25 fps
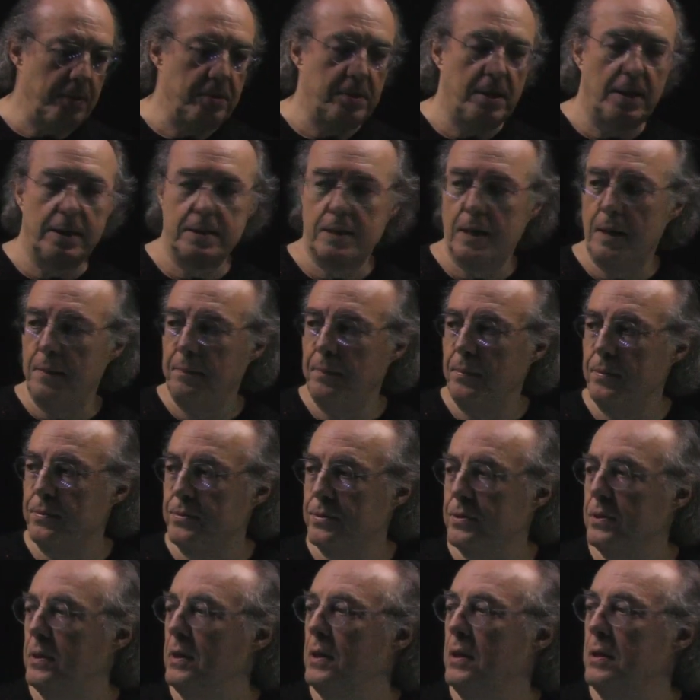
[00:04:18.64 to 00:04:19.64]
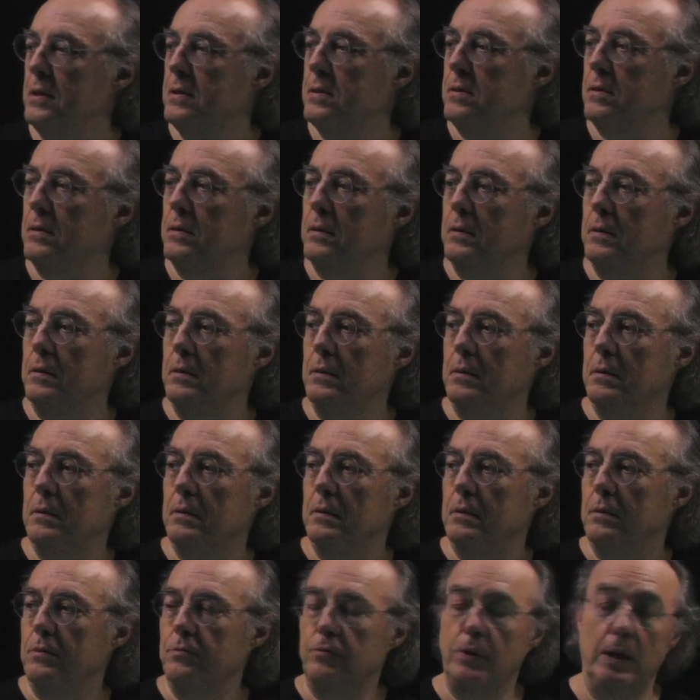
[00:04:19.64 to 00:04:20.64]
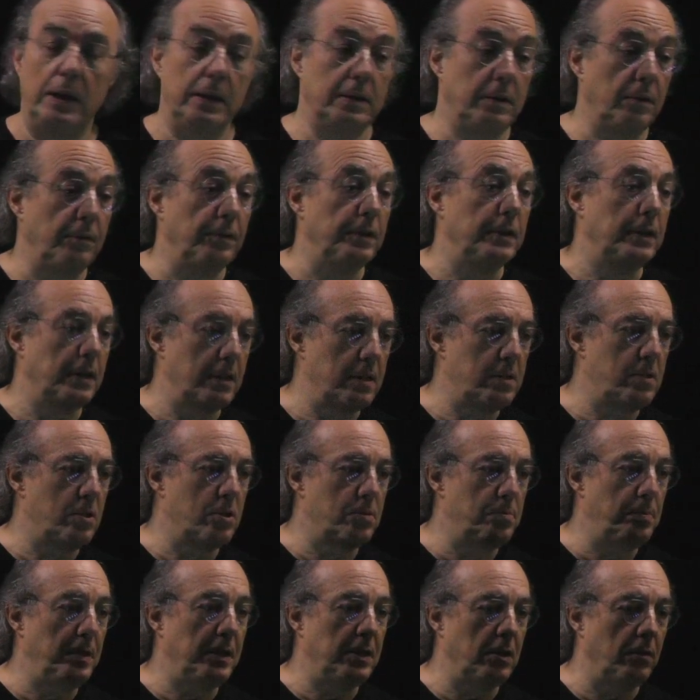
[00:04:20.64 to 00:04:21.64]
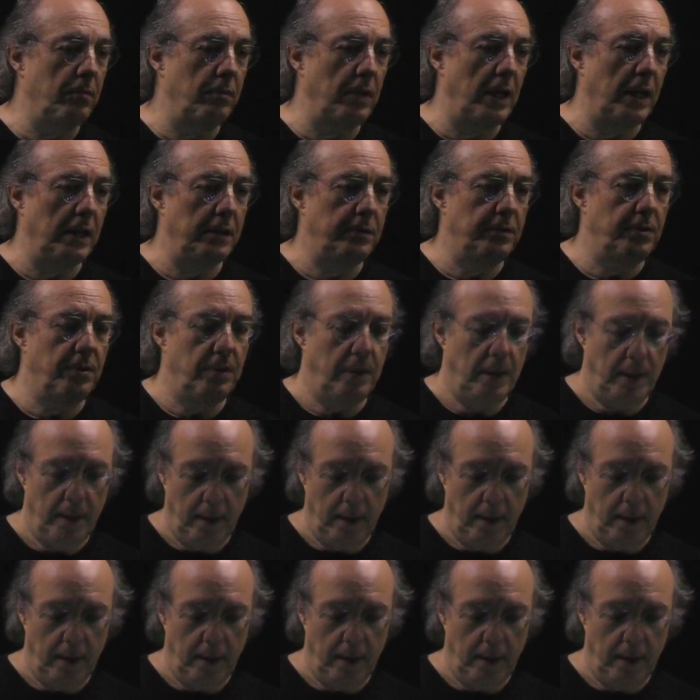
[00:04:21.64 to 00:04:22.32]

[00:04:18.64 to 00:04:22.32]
examples is the relativity, is the speed of light.